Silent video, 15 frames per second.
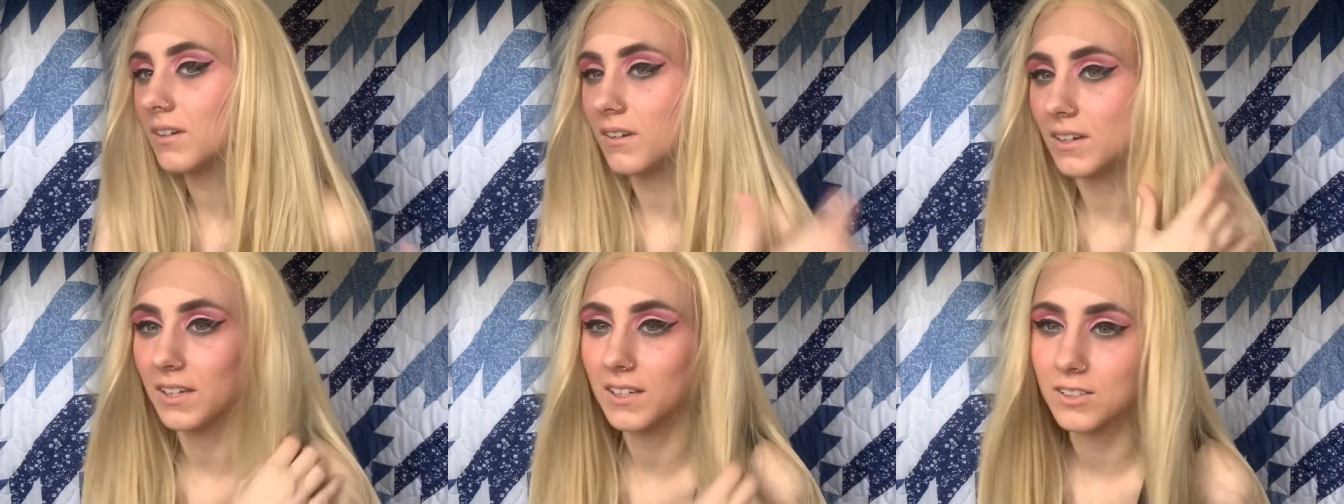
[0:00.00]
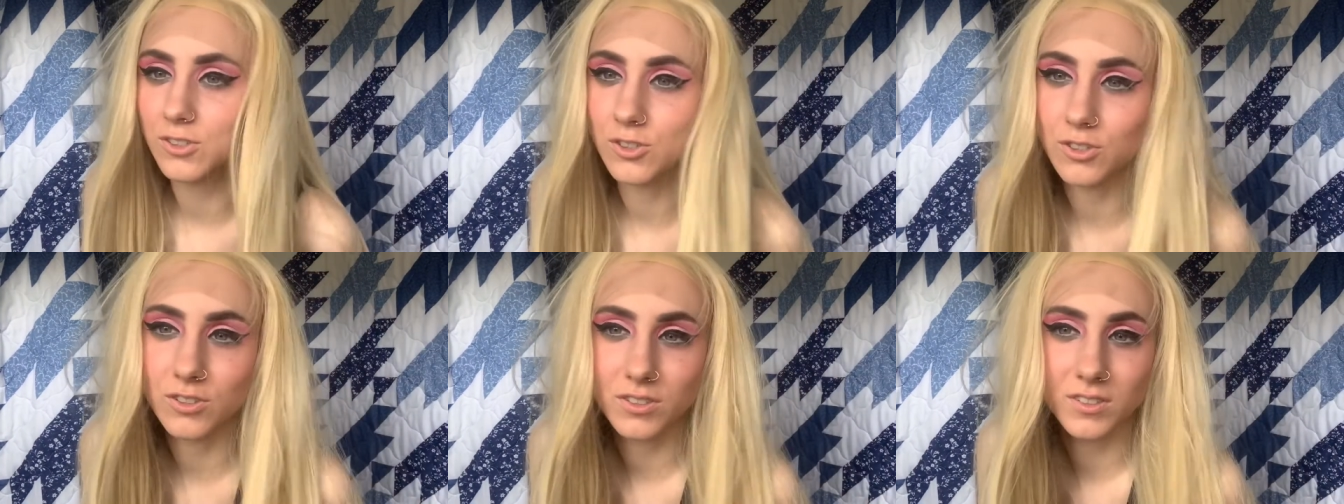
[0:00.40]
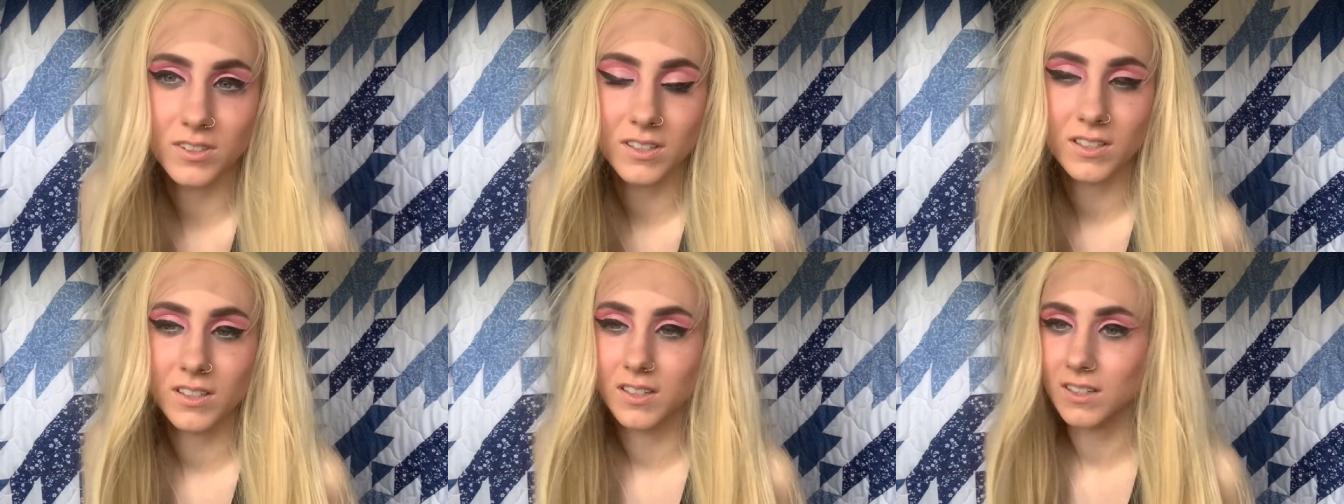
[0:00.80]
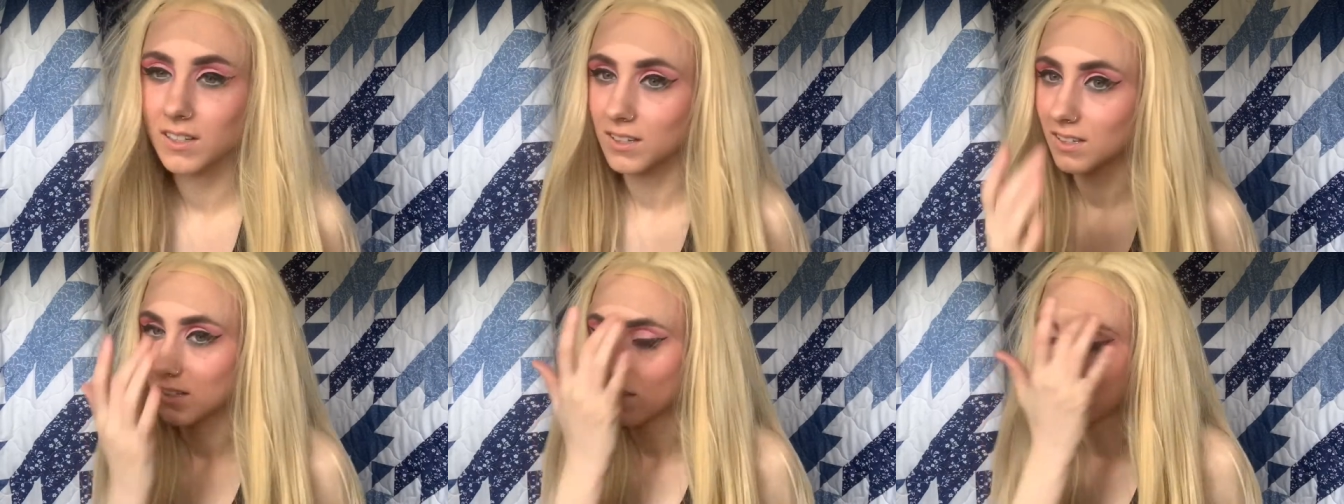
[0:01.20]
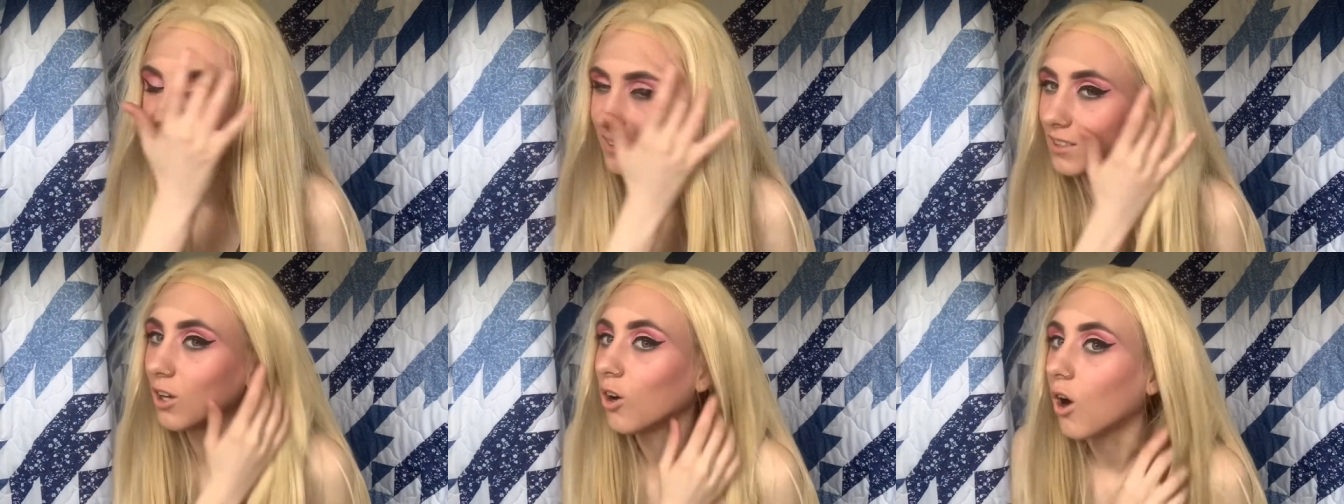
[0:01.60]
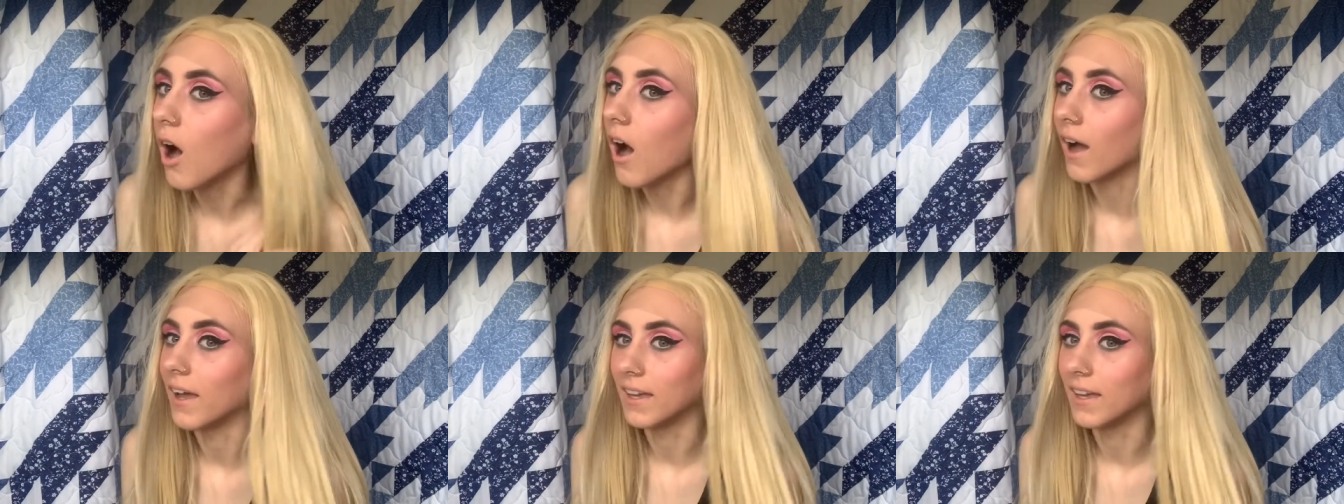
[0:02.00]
Like, it's just, it's a lot.